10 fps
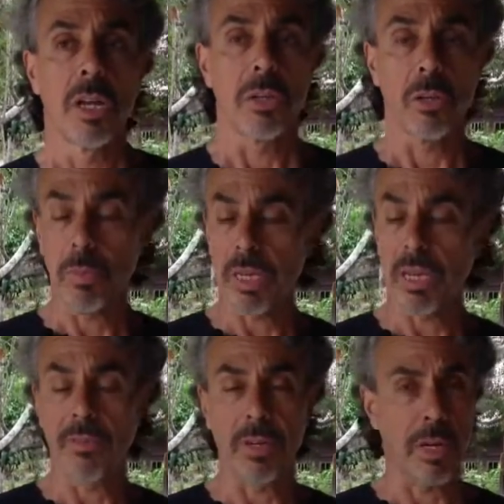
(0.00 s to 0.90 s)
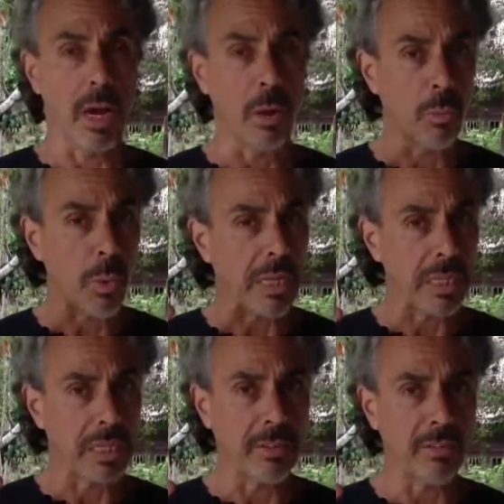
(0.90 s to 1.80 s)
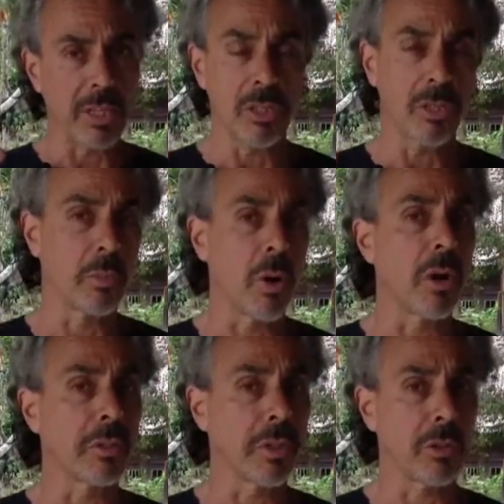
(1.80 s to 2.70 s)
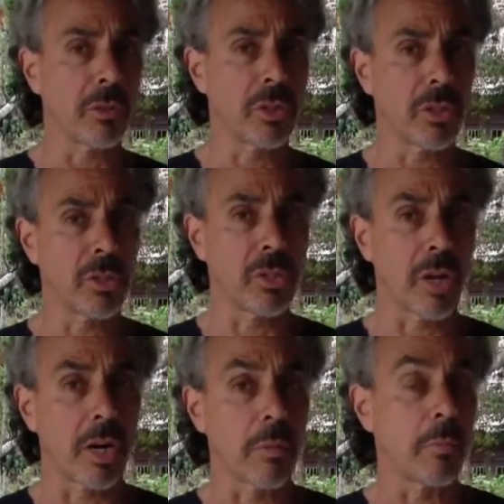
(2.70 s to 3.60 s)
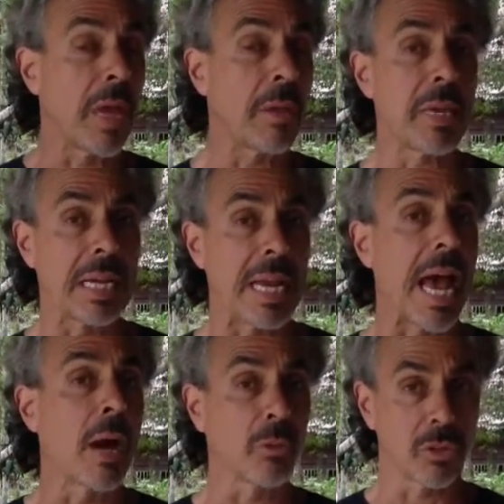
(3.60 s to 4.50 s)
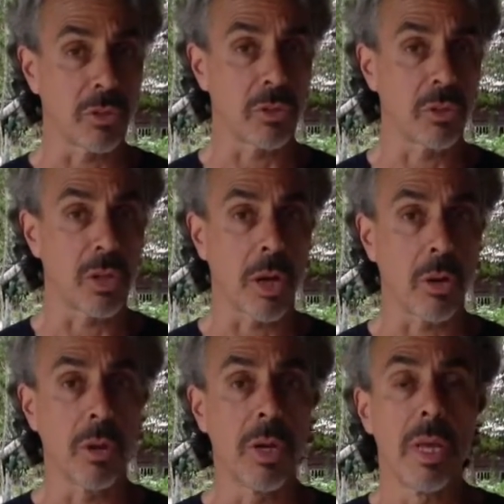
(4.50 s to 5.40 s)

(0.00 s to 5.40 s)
you'll be given a relatively small dose to start, maybe an ounce or so.